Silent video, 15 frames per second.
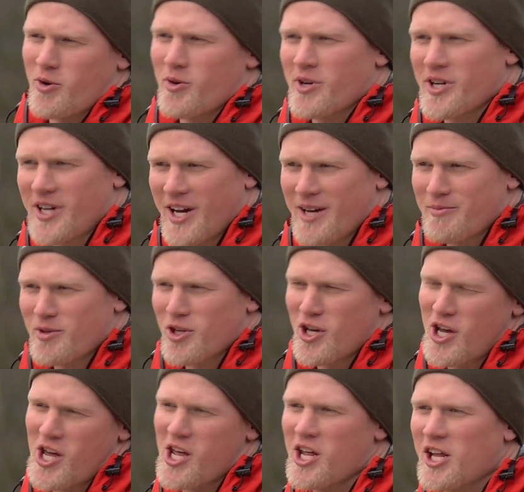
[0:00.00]
Kreek. I'm
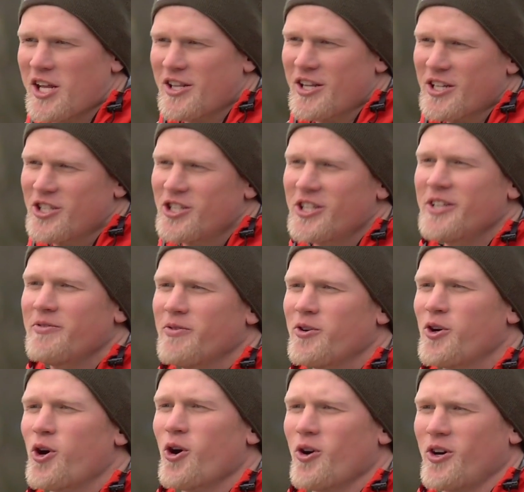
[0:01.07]
the, the chief
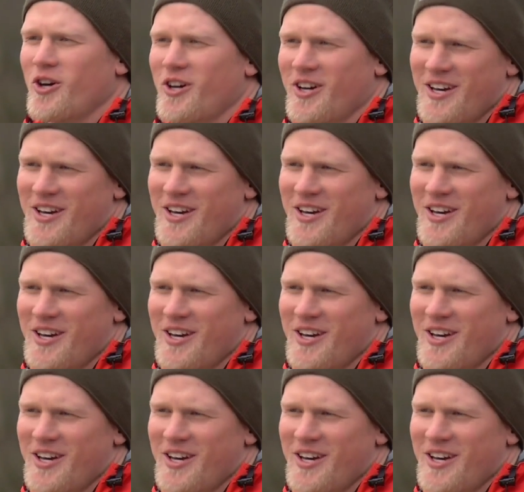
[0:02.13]
cook,